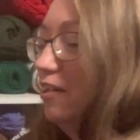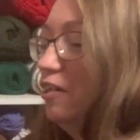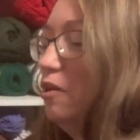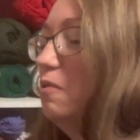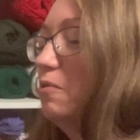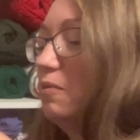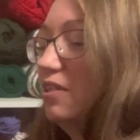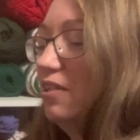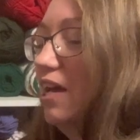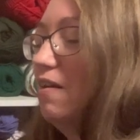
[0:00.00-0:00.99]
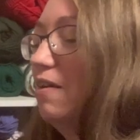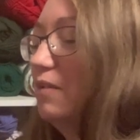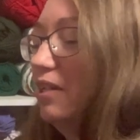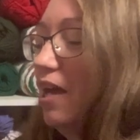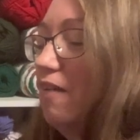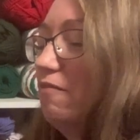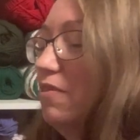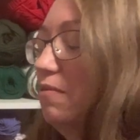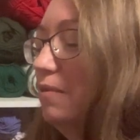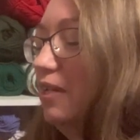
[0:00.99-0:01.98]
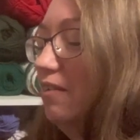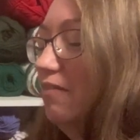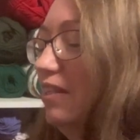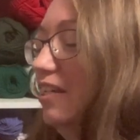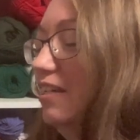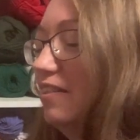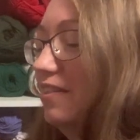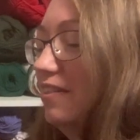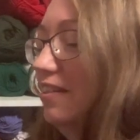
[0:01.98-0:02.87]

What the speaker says: cone. So now I'm going to have three of these.